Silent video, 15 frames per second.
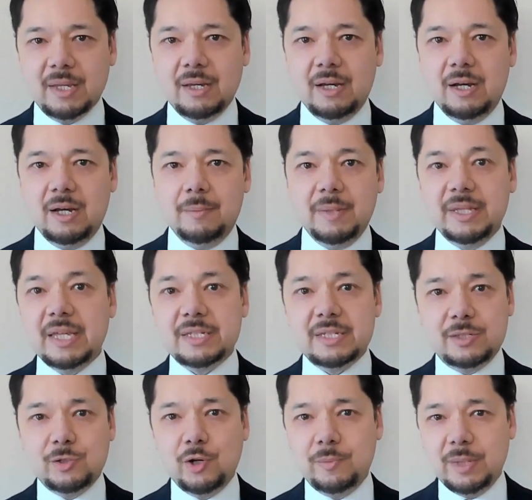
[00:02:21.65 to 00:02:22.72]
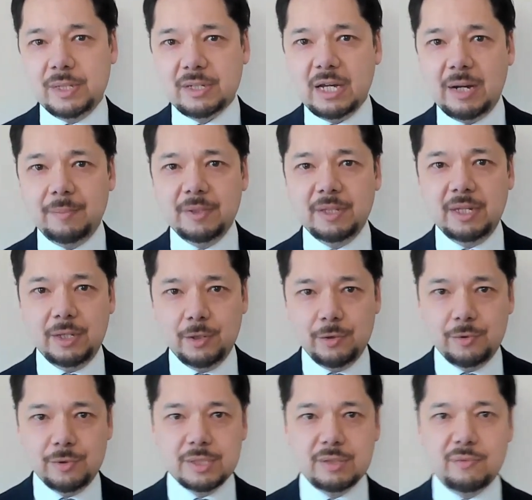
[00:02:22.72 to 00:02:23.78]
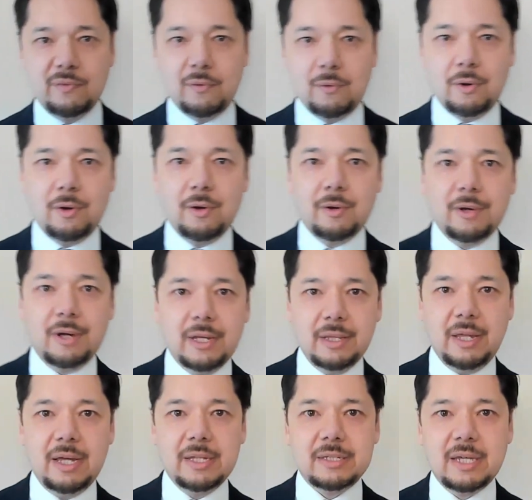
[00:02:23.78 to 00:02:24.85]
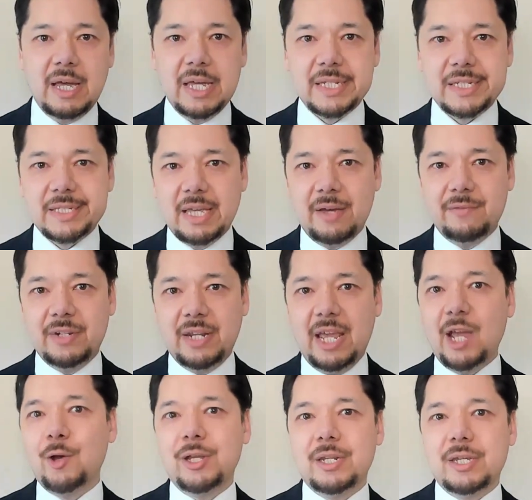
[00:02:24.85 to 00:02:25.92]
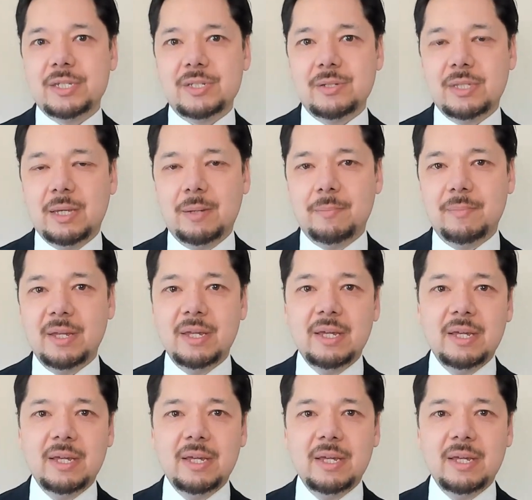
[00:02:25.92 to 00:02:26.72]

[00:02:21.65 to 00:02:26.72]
And that's a term that's commonly used for unlined ties. They have an airiness to them.